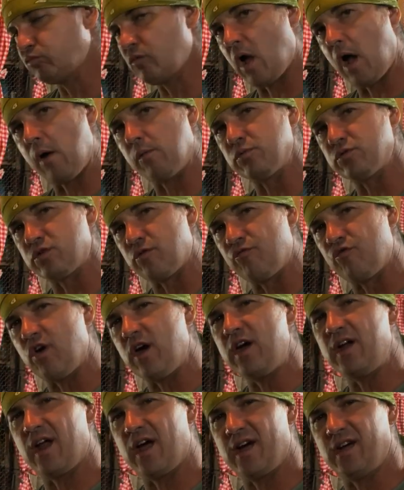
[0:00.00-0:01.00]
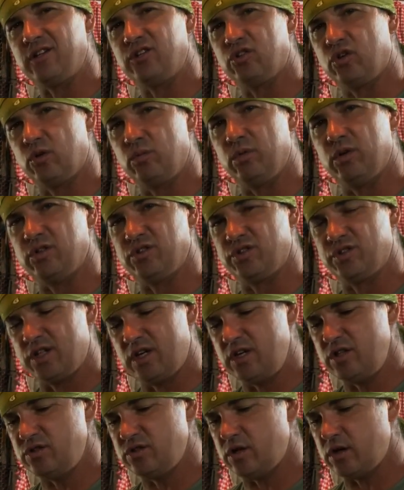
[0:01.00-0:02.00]
I was afraid I had too much
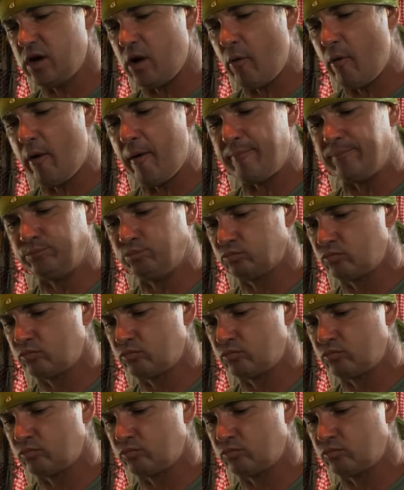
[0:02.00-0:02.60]
seasoning on it.